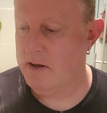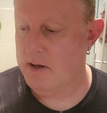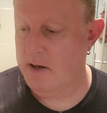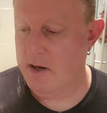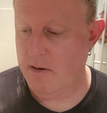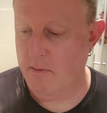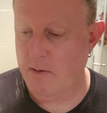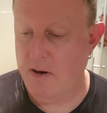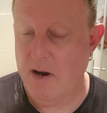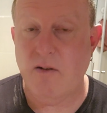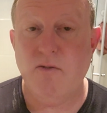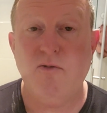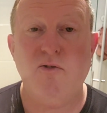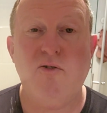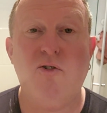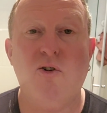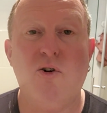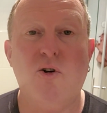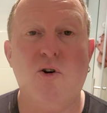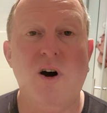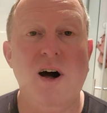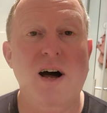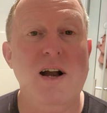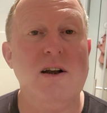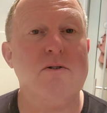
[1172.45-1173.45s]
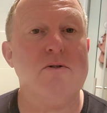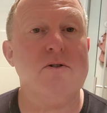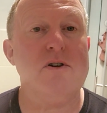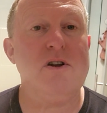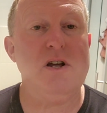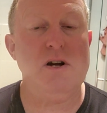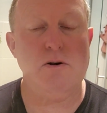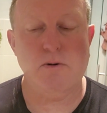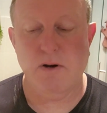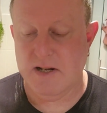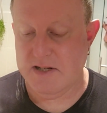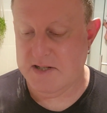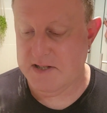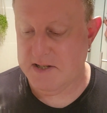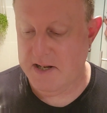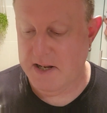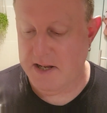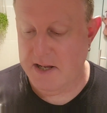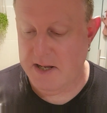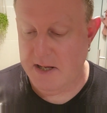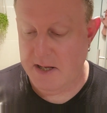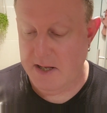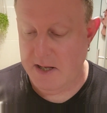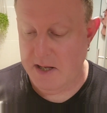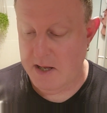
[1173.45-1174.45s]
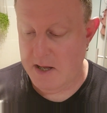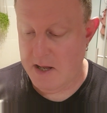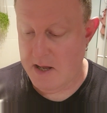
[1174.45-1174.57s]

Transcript: around 400 USD.